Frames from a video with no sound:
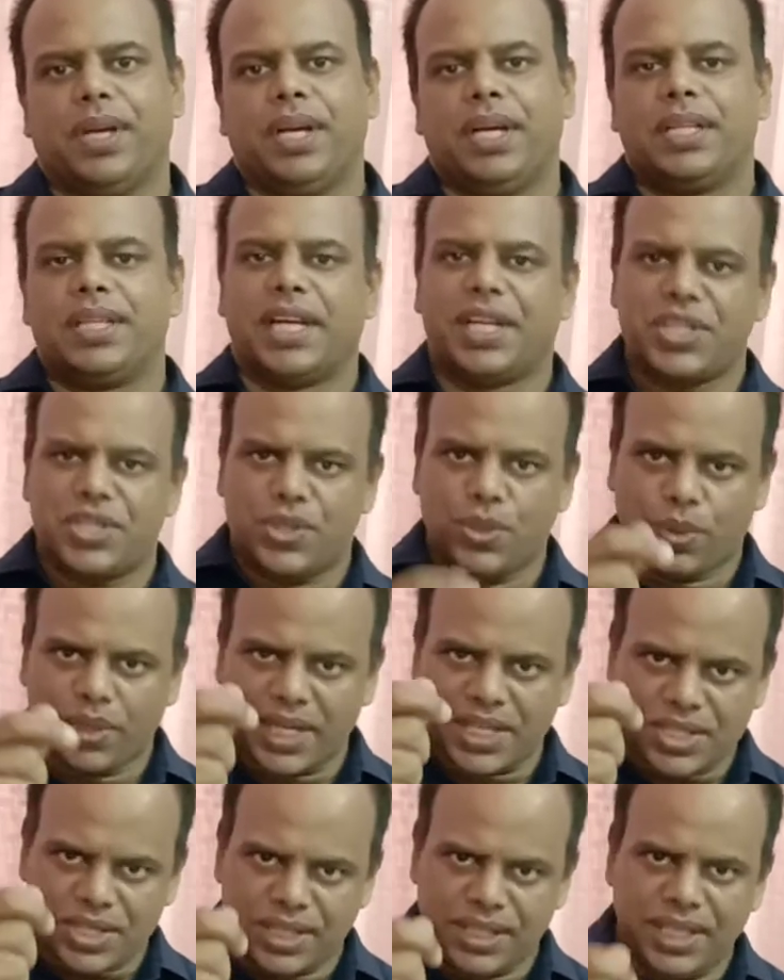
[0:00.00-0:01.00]
That is known
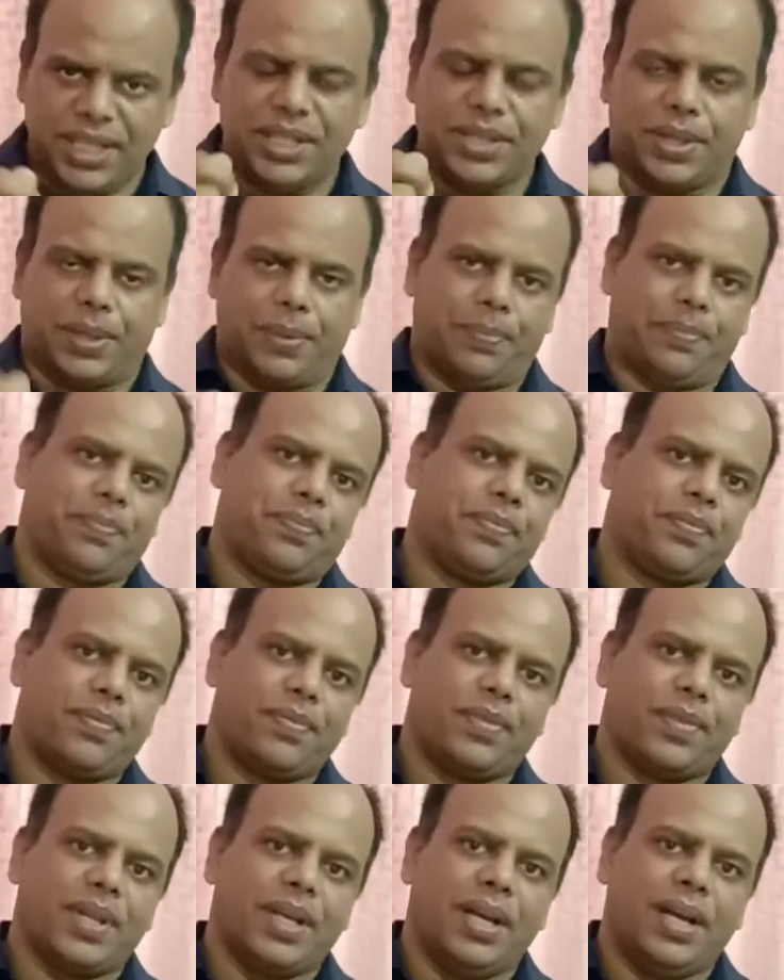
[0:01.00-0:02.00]
as leader.
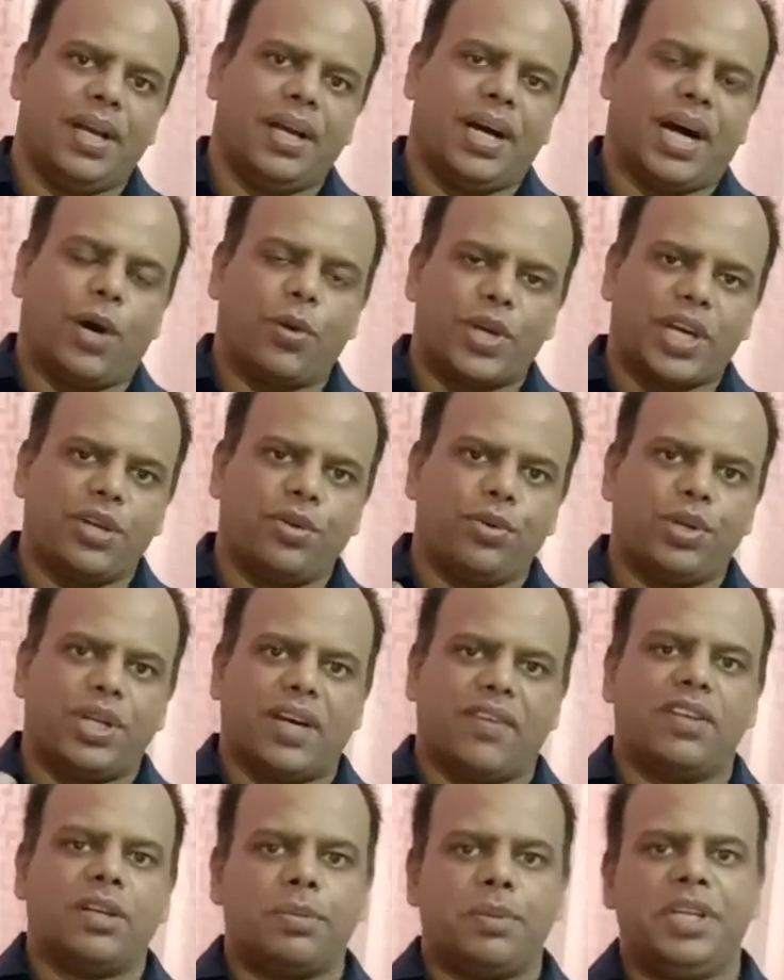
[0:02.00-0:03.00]
How can you
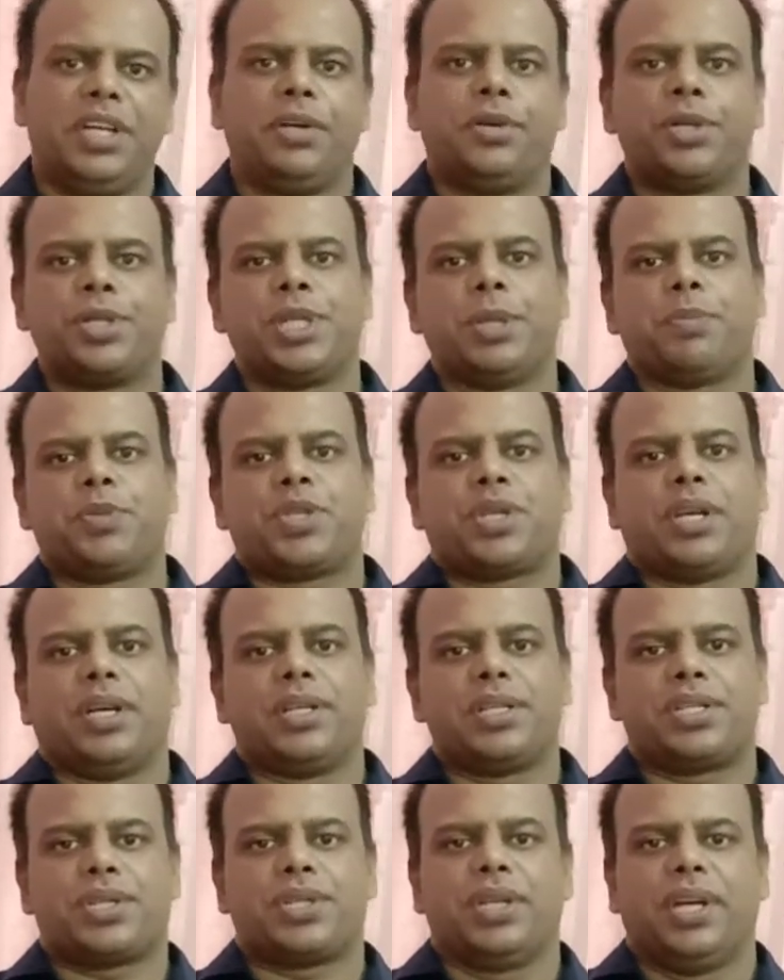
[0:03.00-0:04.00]
develop leadership
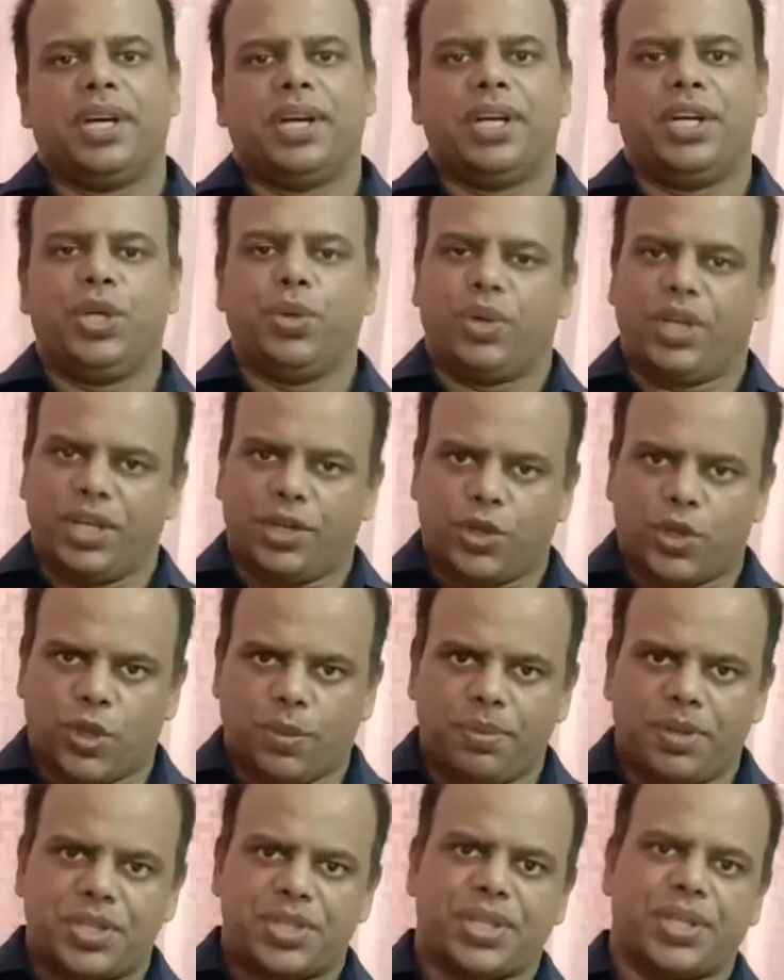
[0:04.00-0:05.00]
skills during a
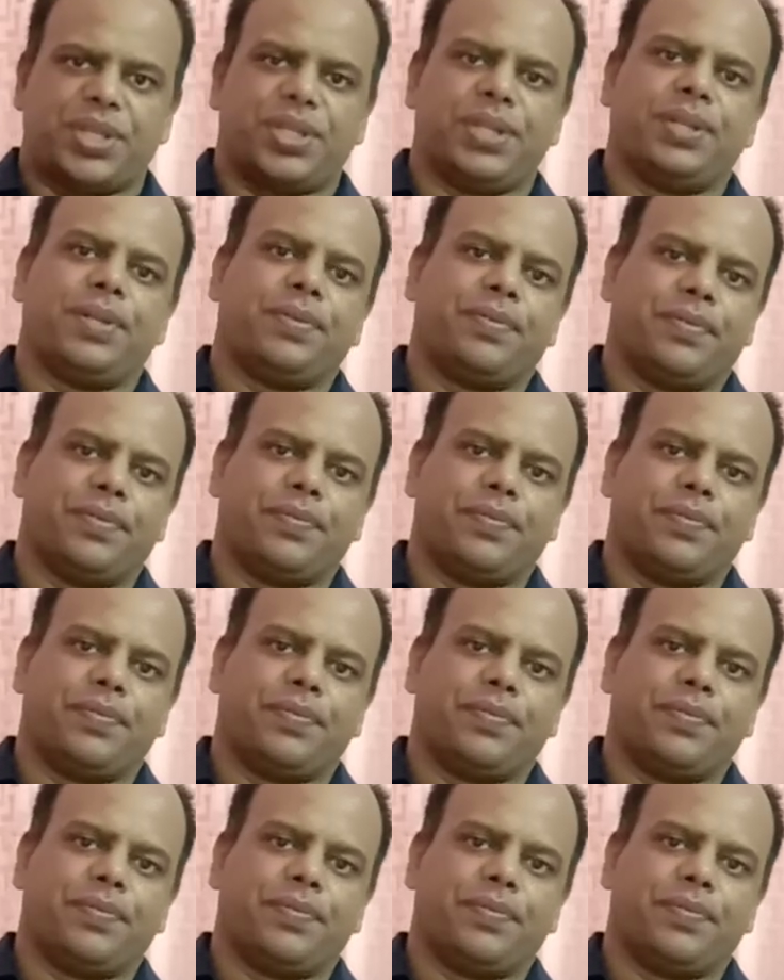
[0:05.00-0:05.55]
group discussion?